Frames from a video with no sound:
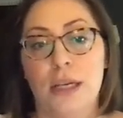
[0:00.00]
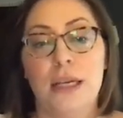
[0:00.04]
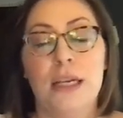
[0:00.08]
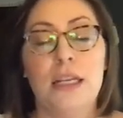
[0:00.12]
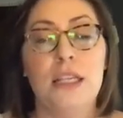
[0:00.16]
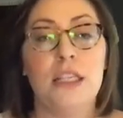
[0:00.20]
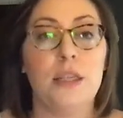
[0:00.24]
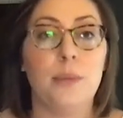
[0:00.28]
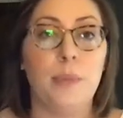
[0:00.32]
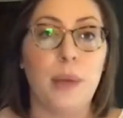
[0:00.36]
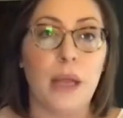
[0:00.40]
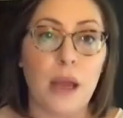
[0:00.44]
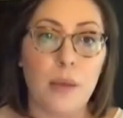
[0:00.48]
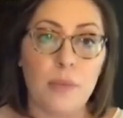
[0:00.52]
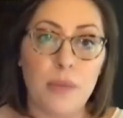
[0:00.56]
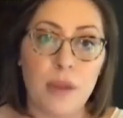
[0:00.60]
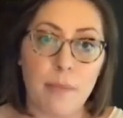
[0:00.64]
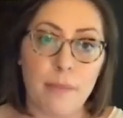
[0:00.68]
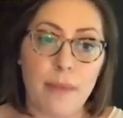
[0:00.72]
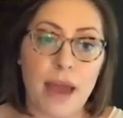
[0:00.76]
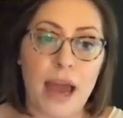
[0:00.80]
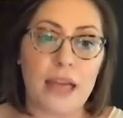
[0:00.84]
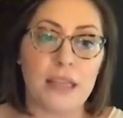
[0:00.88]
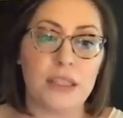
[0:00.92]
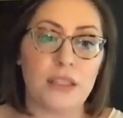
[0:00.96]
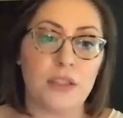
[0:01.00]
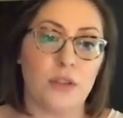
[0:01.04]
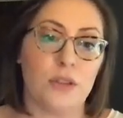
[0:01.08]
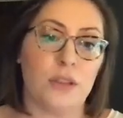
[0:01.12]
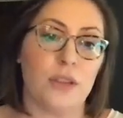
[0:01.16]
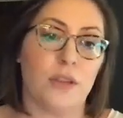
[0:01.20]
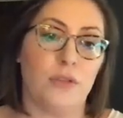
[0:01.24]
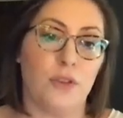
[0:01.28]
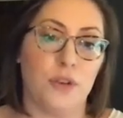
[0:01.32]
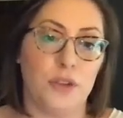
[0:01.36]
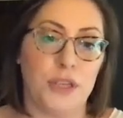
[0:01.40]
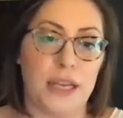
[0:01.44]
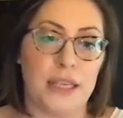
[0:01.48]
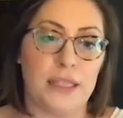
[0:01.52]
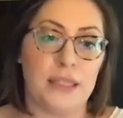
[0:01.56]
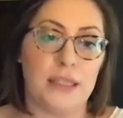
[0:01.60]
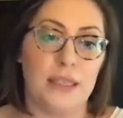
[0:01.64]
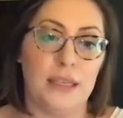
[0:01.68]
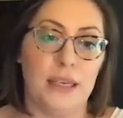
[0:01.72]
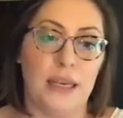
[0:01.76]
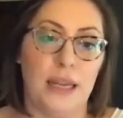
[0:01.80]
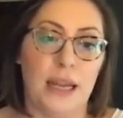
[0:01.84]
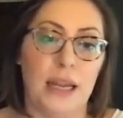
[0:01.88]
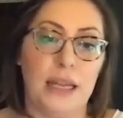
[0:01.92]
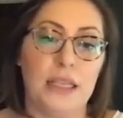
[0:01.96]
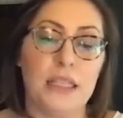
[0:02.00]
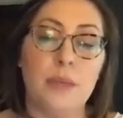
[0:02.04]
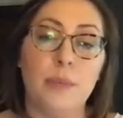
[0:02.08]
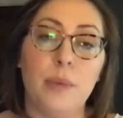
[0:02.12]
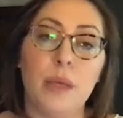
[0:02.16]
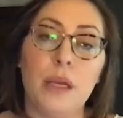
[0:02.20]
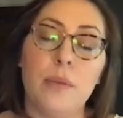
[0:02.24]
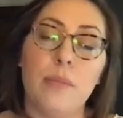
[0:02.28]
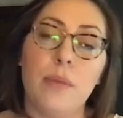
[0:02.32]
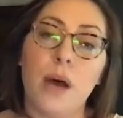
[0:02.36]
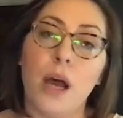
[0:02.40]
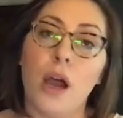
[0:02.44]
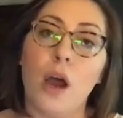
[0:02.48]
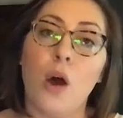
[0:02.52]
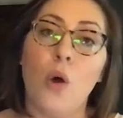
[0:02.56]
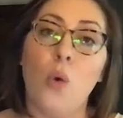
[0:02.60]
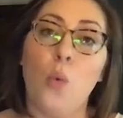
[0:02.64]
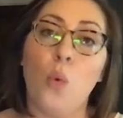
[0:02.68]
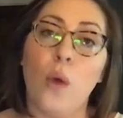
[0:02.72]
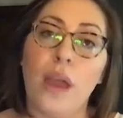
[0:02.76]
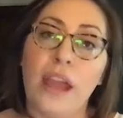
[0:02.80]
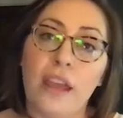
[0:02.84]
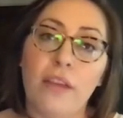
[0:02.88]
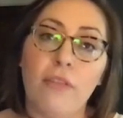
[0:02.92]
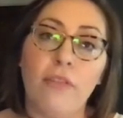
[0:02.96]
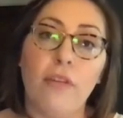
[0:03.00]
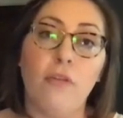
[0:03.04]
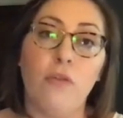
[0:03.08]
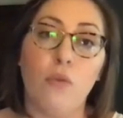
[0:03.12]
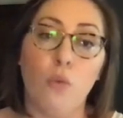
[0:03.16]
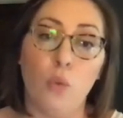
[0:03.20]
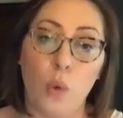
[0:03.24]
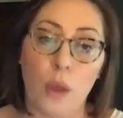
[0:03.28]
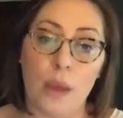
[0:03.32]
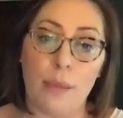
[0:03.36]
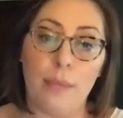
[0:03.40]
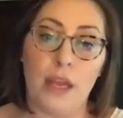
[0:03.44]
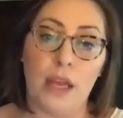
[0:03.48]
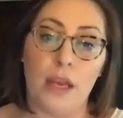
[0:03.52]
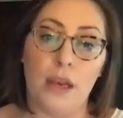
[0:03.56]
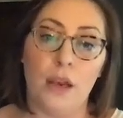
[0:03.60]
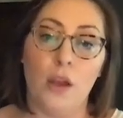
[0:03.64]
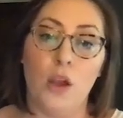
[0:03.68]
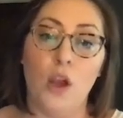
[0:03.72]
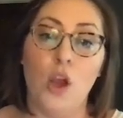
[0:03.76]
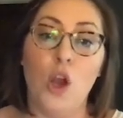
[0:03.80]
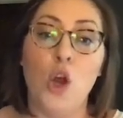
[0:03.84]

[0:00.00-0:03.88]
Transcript: to become the masters of their destiny and to be among a wave of women